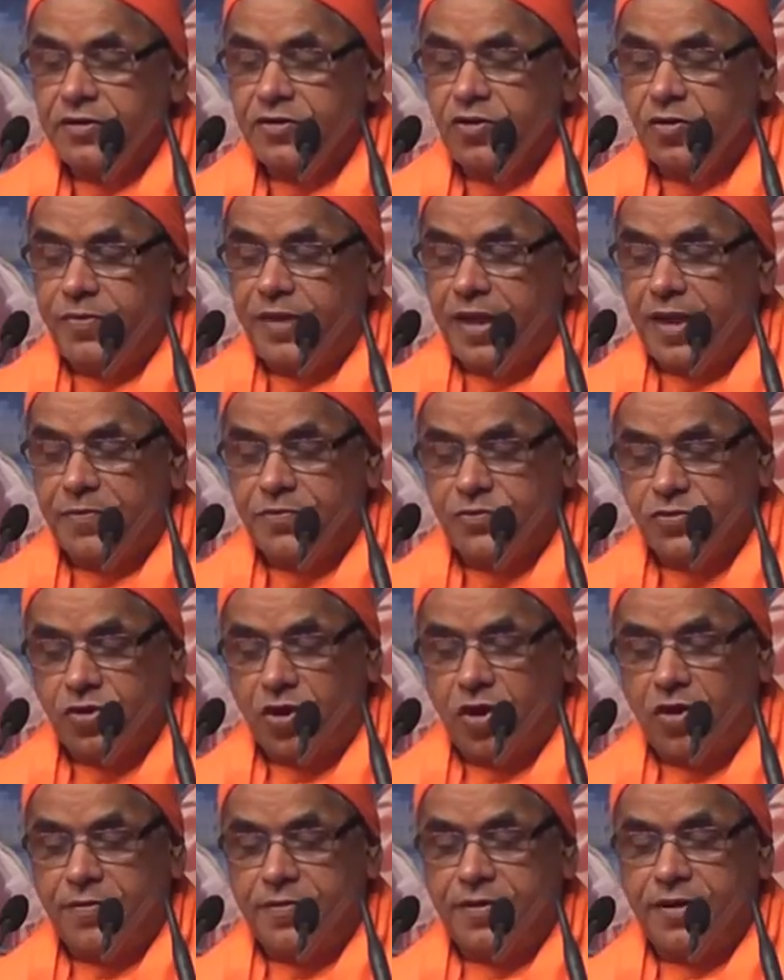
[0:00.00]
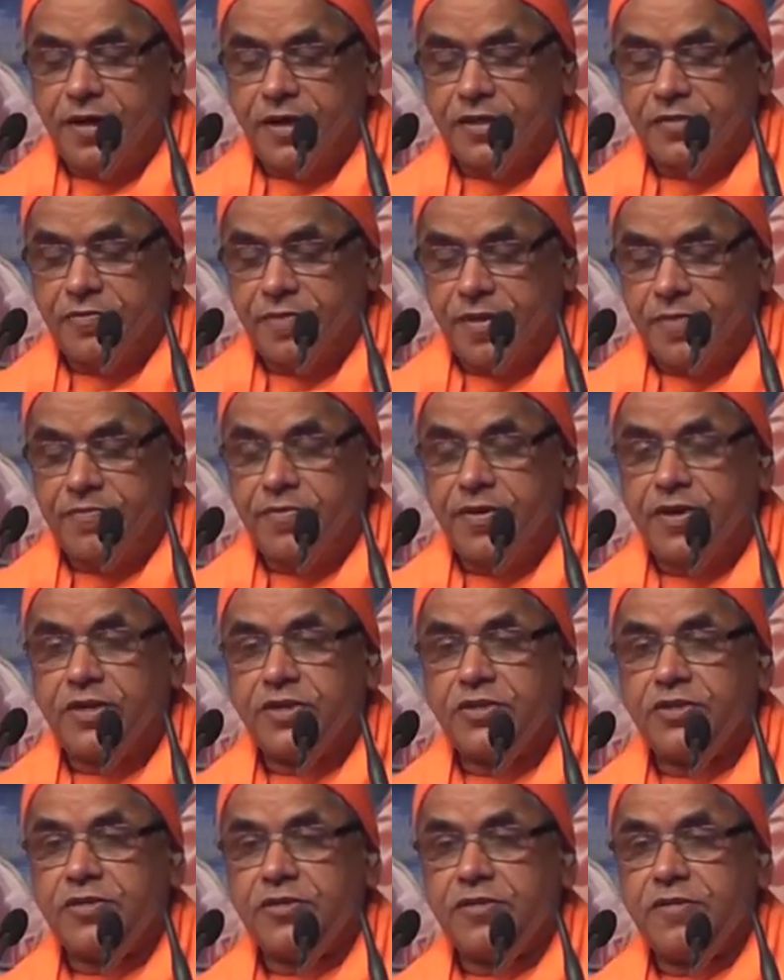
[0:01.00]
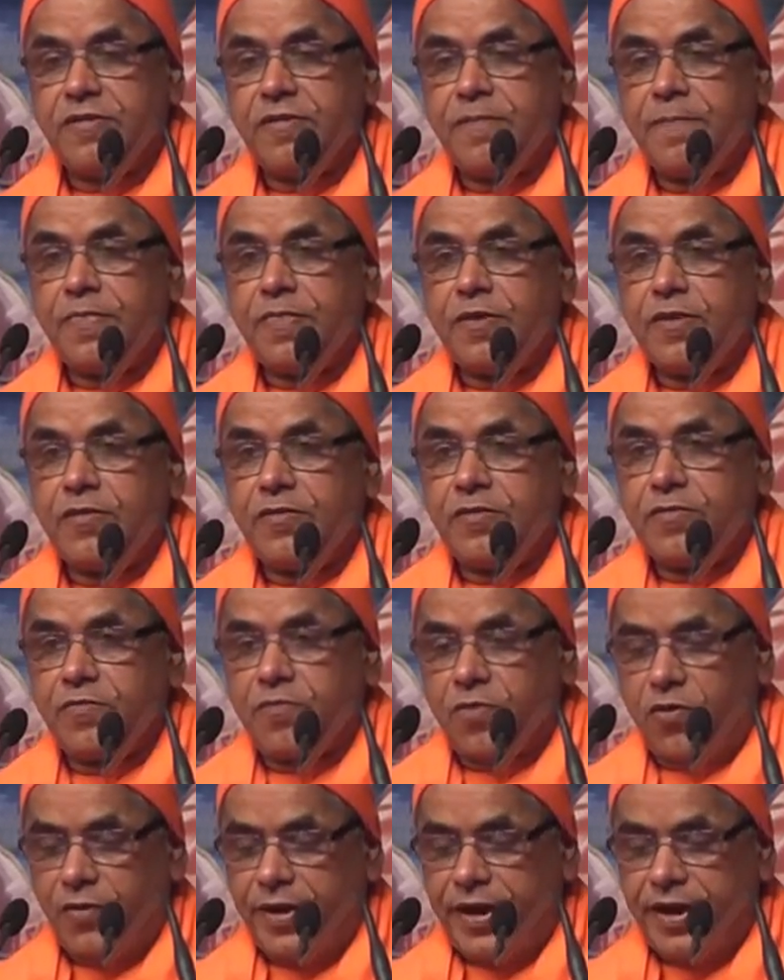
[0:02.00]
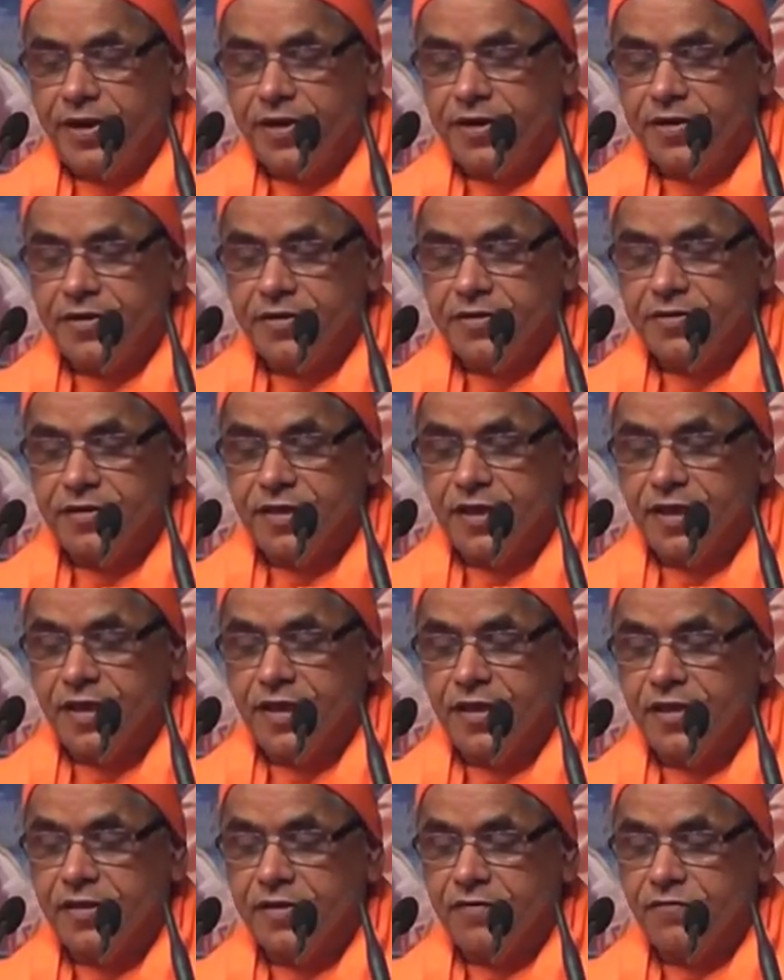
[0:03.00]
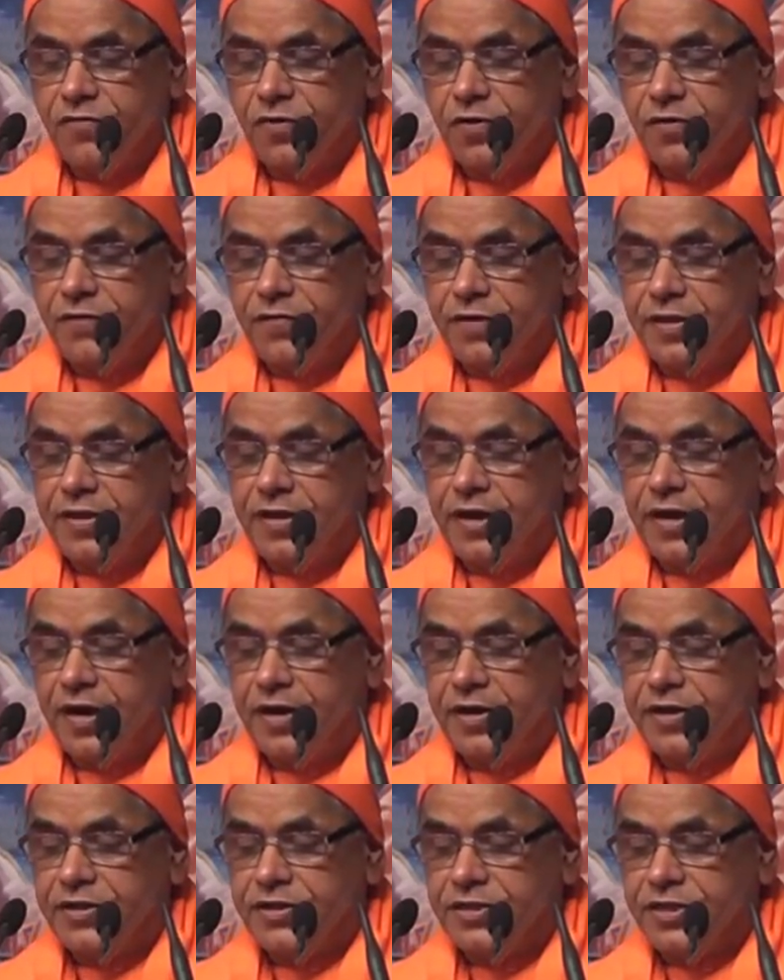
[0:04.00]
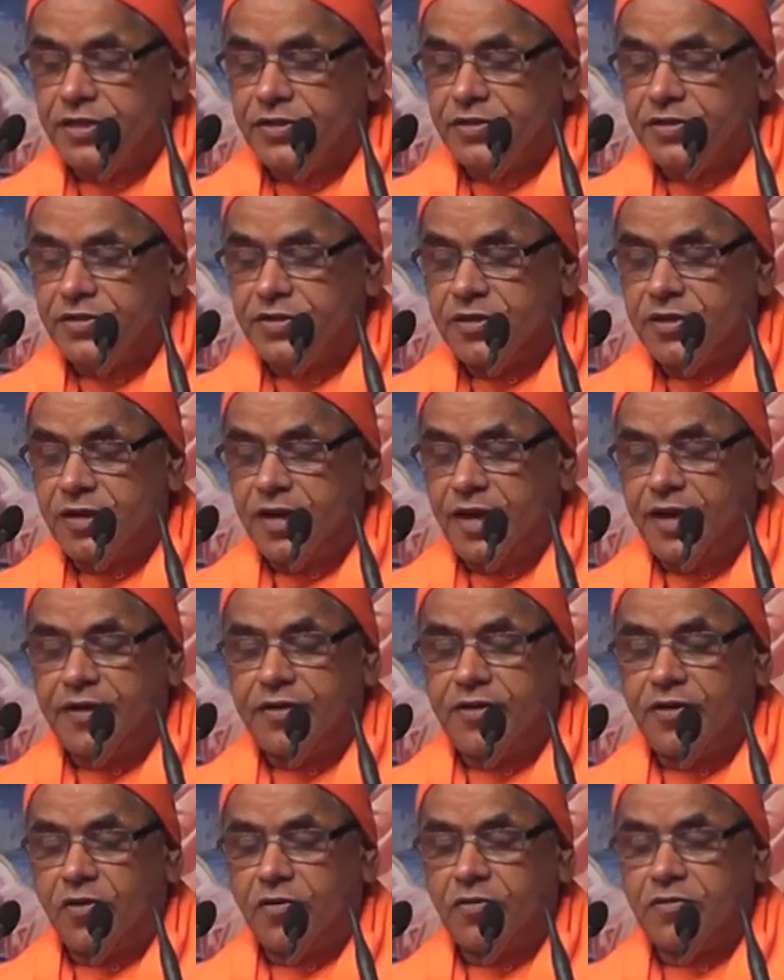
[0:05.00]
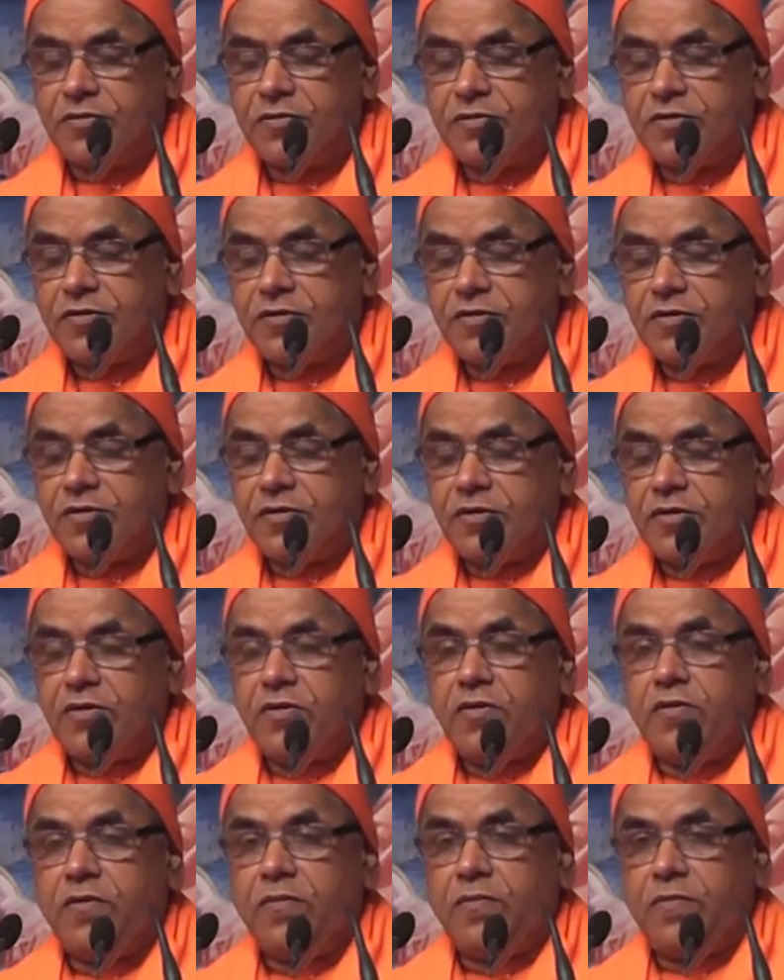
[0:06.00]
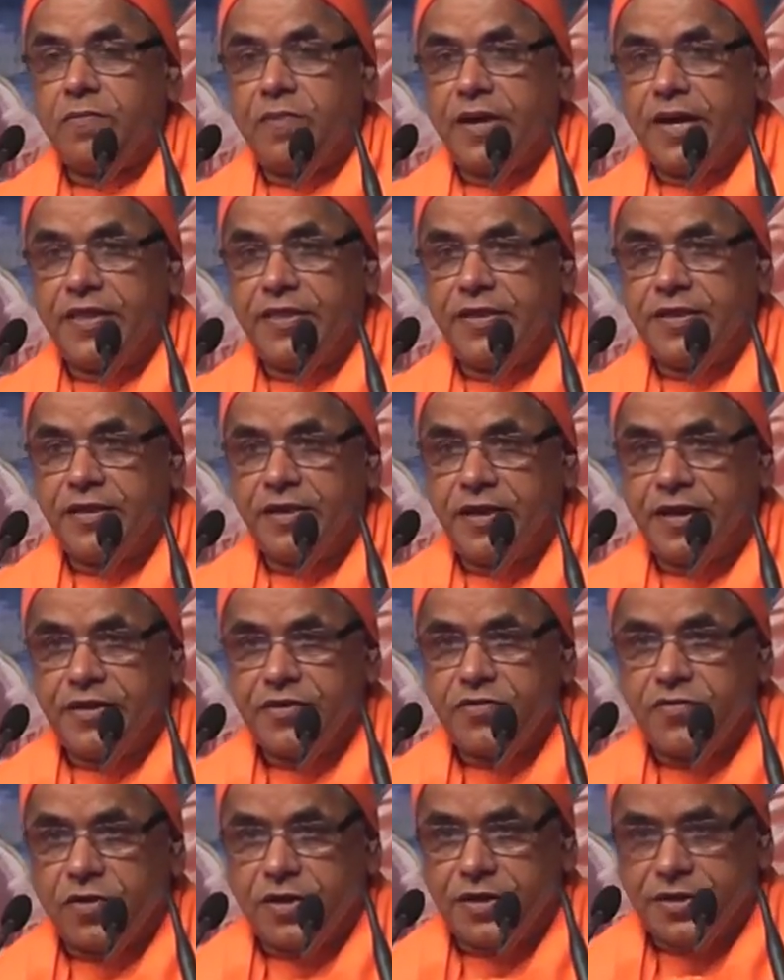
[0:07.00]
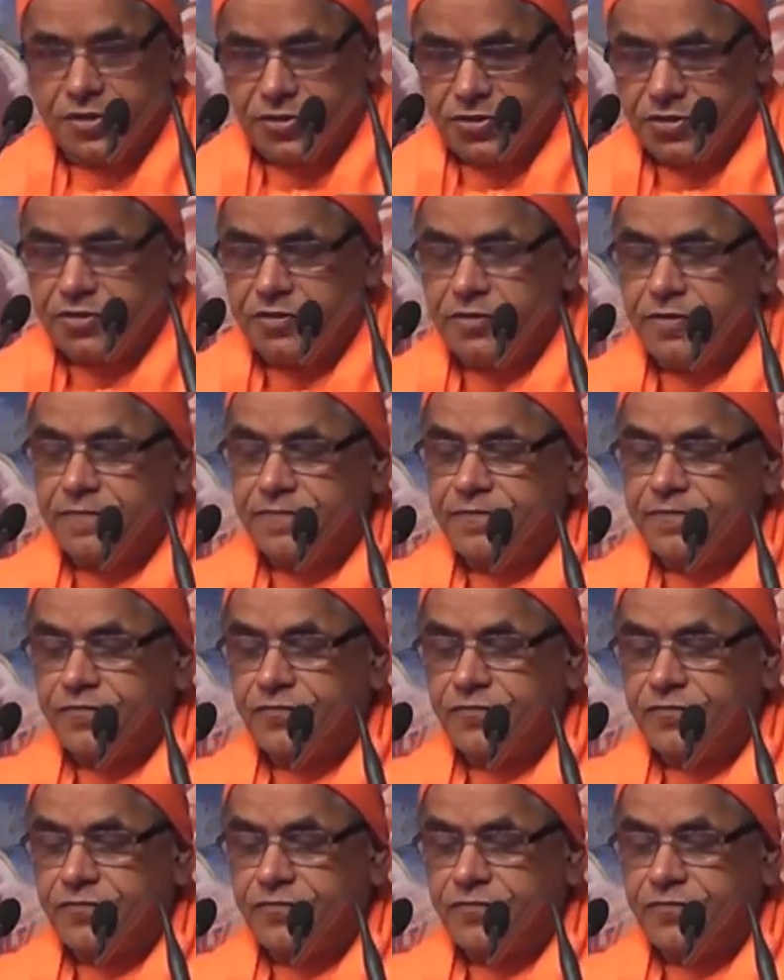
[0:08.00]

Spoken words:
to be absorbed as members, provided they fulfill the conditions laid down by the headquarters.